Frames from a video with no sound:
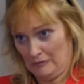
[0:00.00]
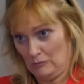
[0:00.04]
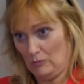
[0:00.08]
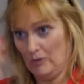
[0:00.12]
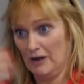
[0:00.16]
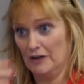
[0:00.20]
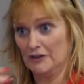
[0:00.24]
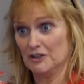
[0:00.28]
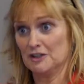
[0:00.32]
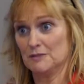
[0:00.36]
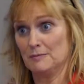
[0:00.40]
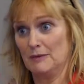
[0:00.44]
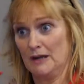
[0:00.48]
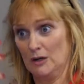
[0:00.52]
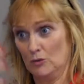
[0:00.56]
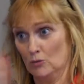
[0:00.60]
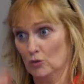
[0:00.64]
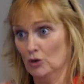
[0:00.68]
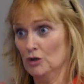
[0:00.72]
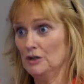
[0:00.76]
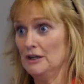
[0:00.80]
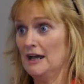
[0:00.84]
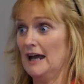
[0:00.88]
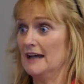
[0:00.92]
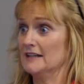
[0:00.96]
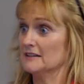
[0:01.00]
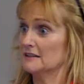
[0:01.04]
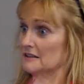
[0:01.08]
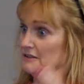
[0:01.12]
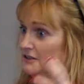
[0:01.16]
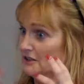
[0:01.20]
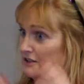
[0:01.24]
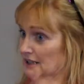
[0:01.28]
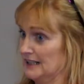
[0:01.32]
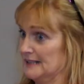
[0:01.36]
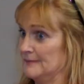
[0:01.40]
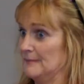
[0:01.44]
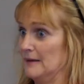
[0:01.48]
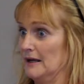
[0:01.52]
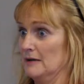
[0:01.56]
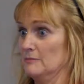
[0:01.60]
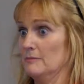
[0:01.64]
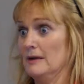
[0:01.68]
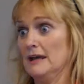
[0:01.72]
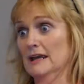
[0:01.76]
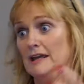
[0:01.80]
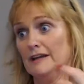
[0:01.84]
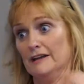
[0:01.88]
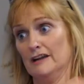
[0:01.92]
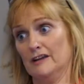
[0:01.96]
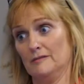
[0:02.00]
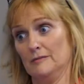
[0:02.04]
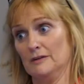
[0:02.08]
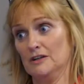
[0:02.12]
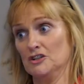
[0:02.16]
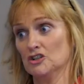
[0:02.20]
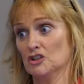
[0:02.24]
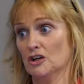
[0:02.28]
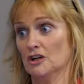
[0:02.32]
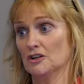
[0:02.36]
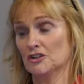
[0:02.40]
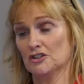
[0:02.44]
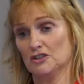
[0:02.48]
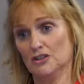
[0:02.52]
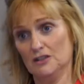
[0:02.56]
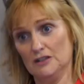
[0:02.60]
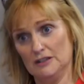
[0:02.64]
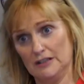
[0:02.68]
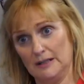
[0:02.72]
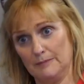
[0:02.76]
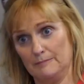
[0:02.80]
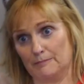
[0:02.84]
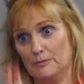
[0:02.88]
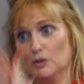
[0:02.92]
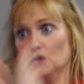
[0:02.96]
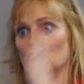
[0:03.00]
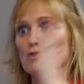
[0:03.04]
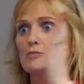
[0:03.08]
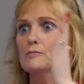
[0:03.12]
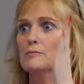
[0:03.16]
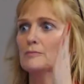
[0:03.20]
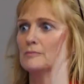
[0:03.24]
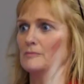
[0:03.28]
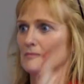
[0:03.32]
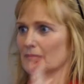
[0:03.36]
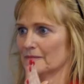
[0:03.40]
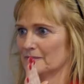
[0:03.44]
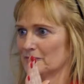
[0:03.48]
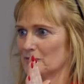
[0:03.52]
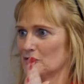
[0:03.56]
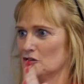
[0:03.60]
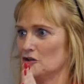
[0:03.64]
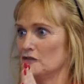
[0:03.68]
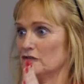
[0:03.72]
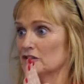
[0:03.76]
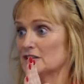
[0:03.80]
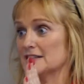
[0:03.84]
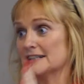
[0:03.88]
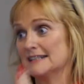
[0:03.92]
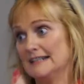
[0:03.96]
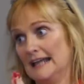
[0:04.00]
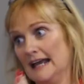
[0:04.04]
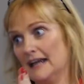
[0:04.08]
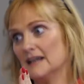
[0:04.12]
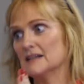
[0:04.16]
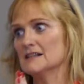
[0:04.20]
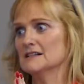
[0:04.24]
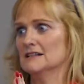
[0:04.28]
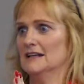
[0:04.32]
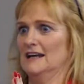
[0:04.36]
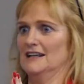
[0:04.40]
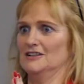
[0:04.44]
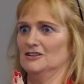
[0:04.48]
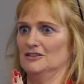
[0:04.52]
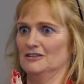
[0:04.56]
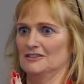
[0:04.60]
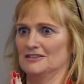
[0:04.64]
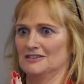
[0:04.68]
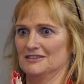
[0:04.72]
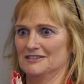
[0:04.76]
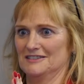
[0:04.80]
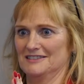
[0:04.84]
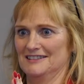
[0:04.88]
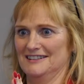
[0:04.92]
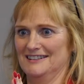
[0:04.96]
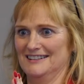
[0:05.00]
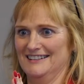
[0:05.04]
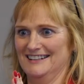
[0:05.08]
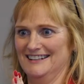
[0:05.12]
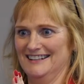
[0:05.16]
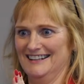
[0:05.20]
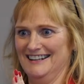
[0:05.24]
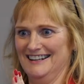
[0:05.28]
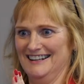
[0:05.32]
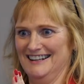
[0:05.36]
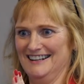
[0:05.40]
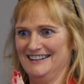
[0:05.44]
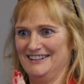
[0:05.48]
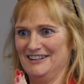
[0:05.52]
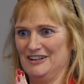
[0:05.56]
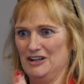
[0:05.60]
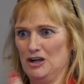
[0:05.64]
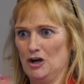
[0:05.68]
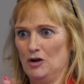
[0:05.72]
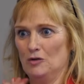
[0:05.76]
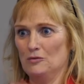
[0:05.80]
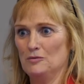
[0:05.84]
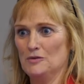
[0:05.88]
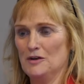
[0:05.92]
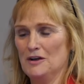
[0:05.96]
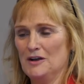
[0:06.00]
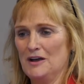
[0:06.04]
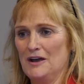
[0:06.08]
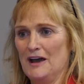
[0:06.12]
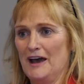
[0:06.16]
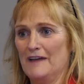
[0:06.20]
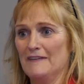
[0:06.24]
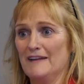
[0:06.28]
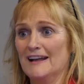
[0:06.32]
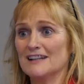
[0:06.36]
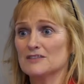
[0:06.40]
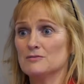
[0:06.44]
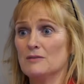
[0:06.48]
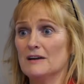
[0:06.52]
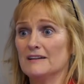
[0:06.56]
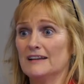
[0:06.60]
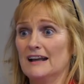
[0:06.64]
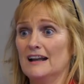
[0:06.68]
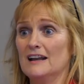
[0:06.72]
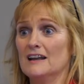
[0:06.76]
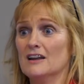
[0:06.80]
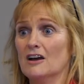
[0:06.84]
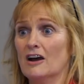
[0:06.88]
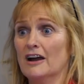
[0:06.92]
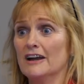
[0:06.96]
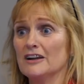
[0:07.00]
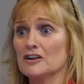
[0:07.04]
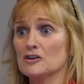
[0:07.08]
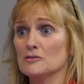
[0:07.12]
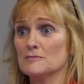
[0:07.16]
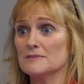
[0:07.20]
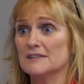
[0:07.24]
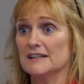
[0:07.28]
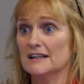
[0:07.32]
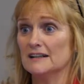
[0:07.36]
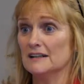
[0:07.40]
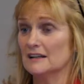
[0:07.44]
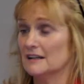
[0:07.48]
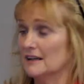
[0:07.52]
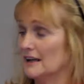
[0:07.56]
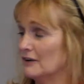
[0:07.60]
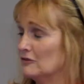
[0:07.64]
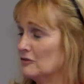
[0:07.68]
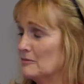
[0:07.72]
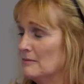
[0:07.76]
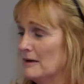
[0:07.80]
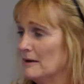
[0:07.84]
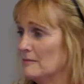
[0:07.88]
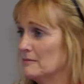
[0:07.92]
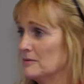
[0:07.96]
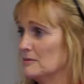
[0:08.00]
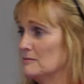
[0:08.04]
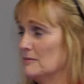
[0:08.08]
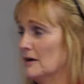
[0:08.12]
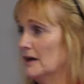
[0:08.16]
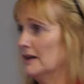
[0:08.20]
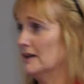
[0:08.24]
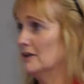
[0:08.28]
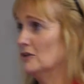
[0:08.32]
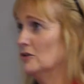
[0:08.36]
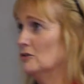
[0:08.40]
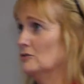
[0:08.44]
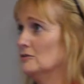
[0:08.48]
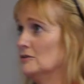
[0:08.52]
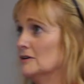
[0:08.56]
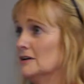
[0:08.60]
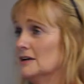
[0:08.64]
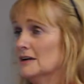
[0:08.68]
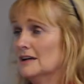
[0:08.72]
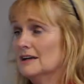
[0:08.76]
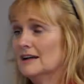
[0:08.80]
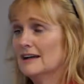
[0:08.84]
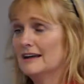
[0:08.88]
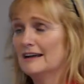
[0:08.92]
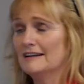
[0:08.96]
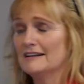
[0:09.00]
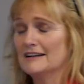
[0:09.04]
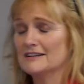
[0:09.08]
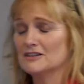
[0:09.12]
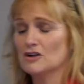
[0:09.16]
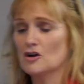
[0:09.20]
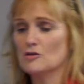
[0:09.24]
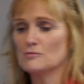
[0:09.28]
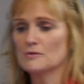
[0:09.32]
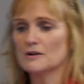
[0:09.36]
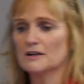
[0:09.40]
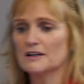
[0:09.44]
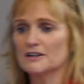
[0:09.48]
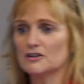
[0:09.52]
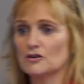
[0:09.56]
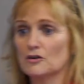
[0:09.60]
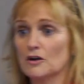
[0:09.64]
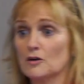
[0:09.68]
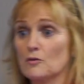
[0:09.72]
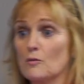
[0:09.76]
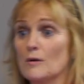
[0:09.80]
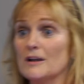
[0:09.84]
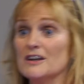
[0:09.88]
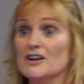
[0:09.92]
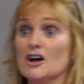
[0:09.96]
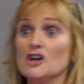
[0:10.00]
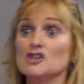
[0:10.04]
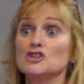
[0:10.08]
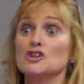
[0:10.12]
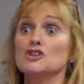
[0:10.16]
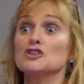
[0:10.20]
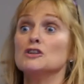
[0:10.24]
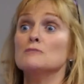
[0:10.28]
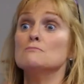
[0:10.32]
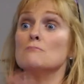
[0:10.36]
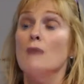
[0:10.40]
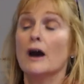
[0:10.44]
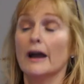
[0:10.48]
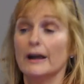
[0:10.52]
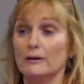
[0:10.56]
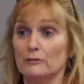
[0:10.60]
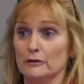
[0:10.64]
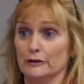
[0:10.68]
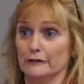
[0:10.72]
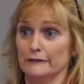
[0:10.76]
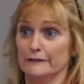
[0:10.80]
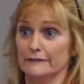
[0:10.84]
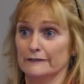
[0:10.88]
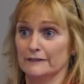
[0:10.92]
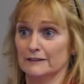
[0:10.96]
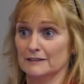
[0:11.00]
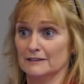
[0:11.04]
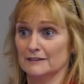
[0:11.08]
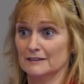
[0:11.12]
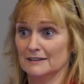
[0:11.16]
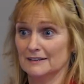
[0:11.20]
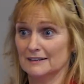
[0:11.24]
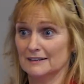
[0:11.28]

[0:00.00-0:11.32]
where there's been 1 adult and it's been me and I've been in charge, suddenly, boom, you put a second adult, and that's where that line comes in. And I remember my own at home kind of going, well, not under my roof